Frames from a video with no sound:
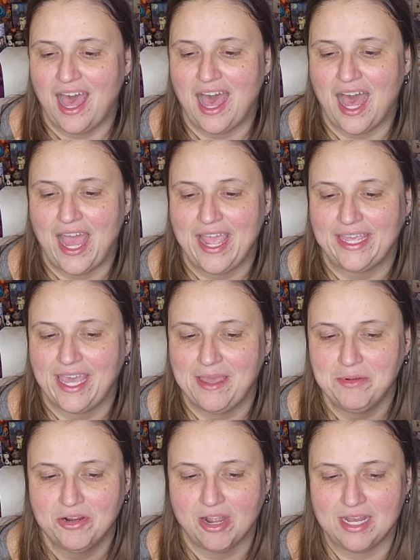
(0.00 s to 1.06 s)
I
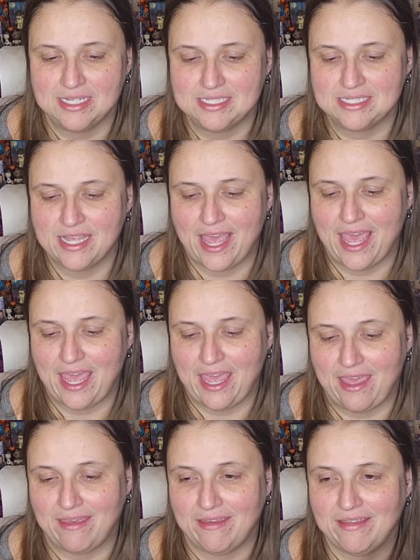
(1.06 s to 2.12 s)
came across
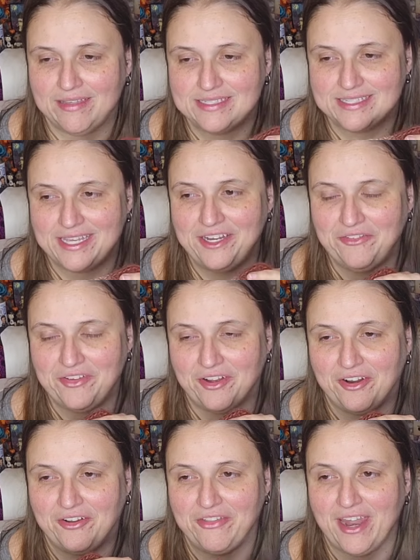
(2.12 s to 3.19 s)
a skein of
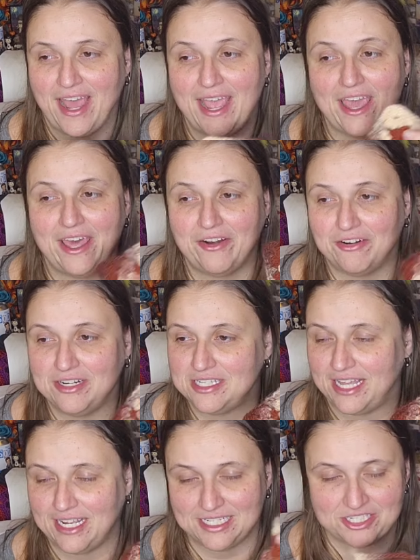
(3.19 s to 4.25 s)
yarn that I had already
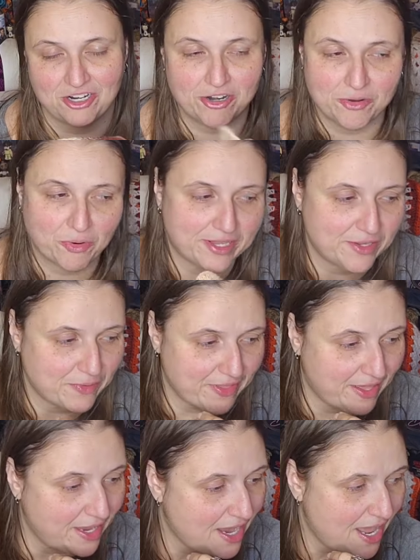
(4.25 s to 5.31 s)
like I started working with
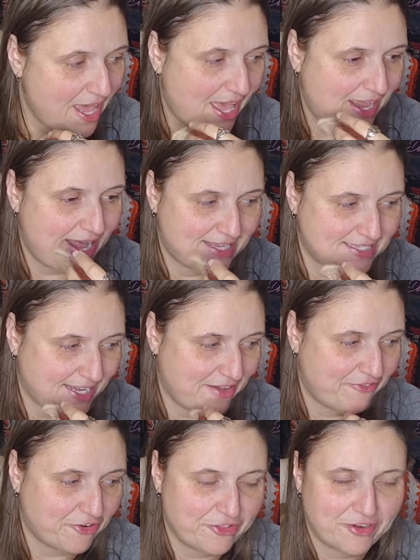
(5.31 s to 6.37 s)
it and as I
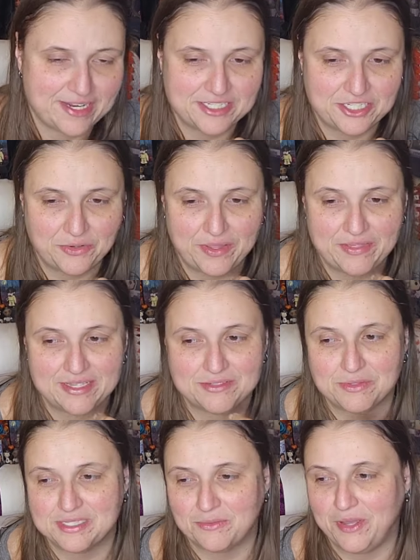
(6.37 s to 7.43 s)
got further into it, this
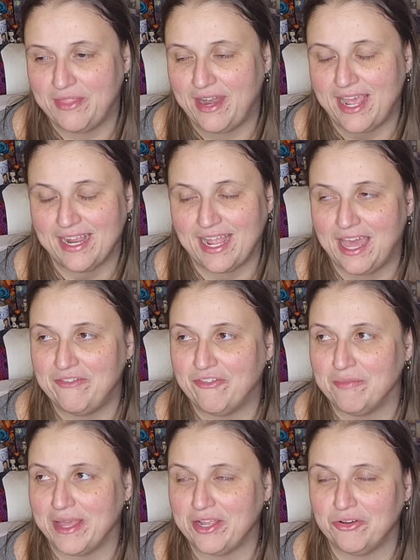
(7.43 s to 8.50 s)
was one that I had gotten from like